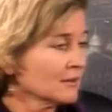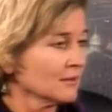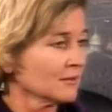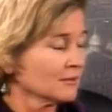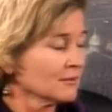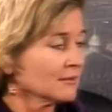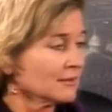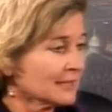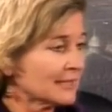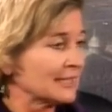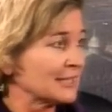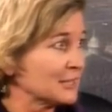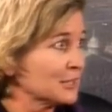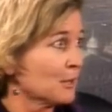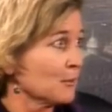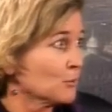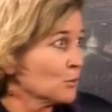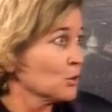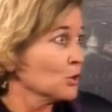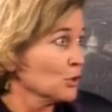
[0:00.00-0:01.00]
you know
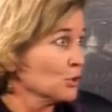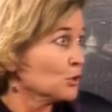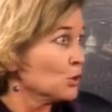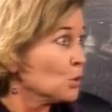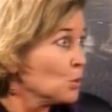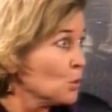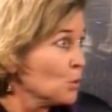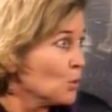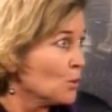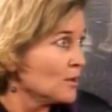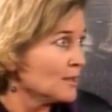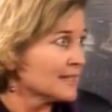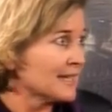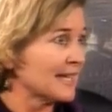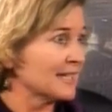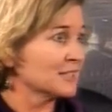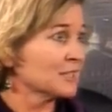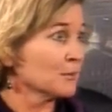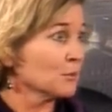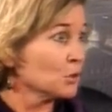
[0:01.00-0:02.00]
some good
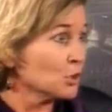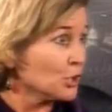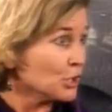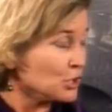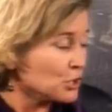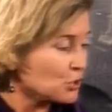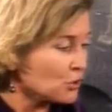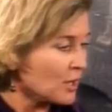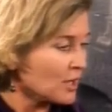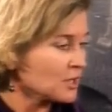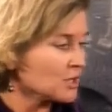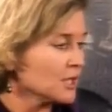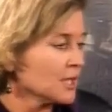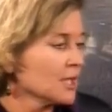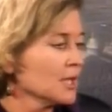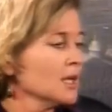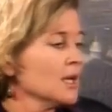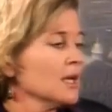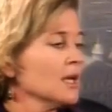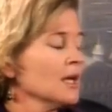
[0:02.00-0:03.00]
tools and some good
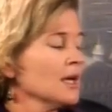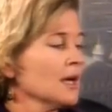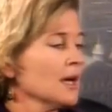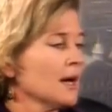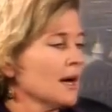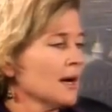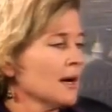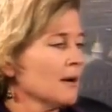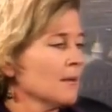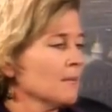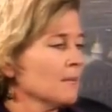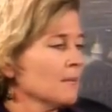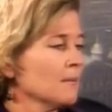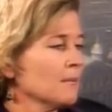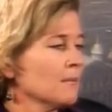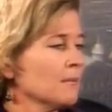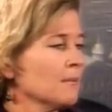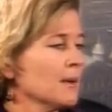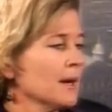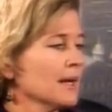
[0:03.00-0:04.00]
instruction. Um,